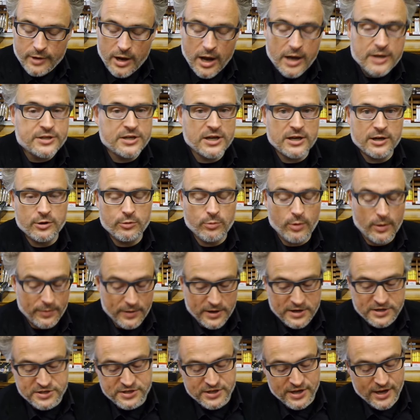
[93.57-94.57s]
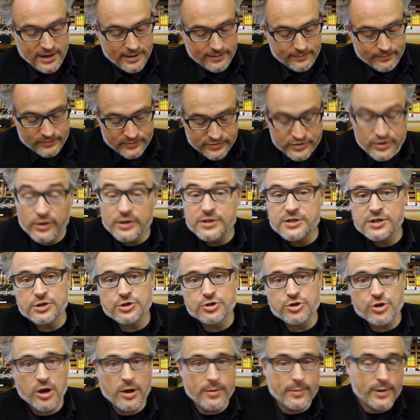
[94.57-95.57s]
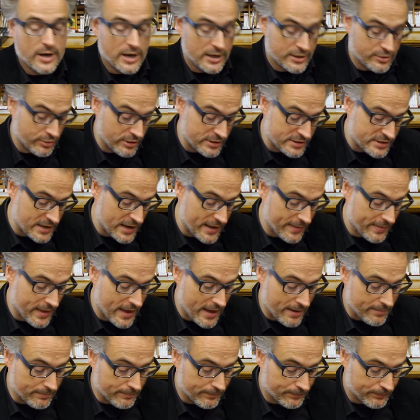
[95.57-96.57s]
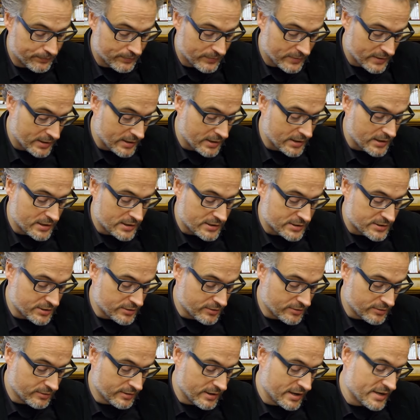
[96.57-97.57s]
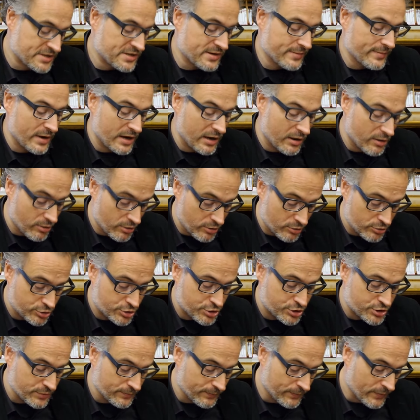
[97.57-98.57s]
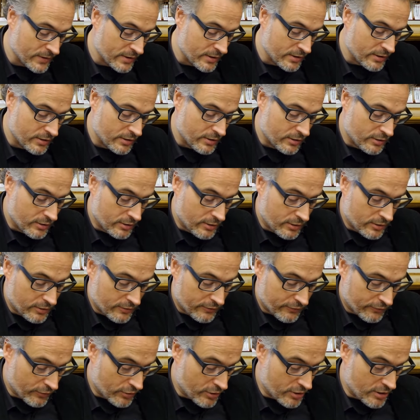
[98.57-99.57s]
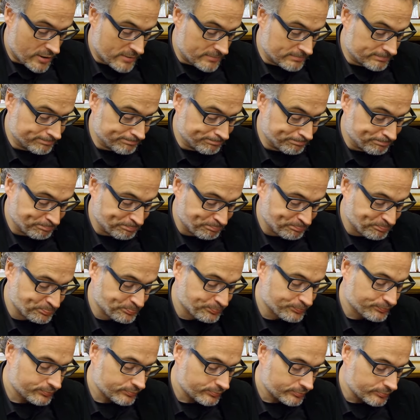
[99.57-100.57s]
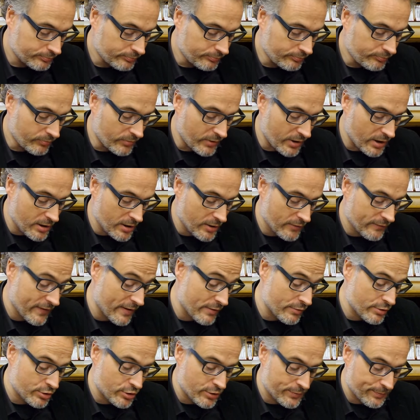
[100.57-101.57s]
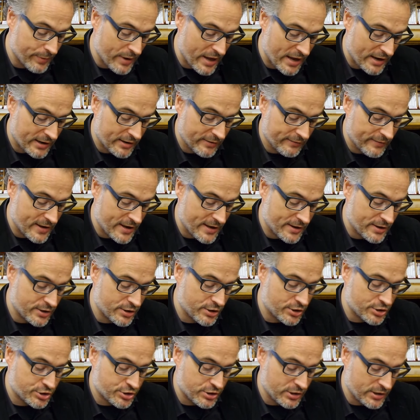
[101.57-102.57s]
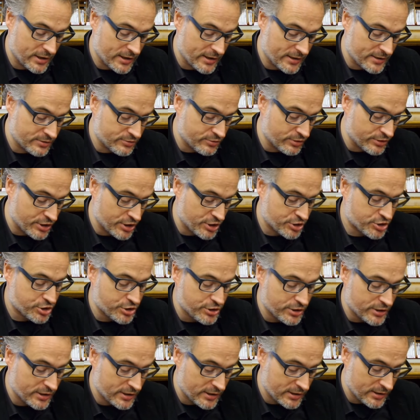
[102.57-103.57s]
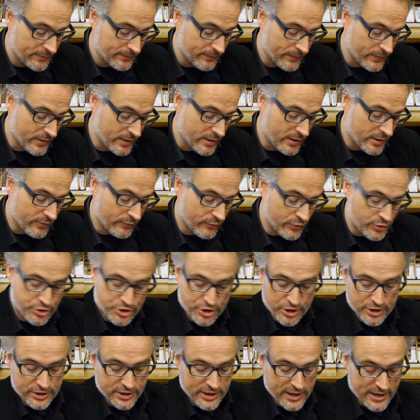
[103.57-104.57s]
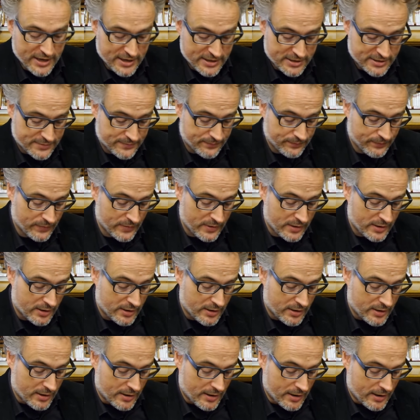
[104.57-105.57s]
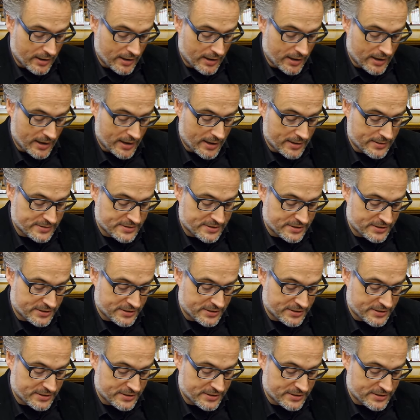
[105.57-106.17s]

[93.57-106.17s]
I tell you what they say. So, it's in German, I translate that. So, it's a melange from a very good Black Cavendish and traditional Virginia, and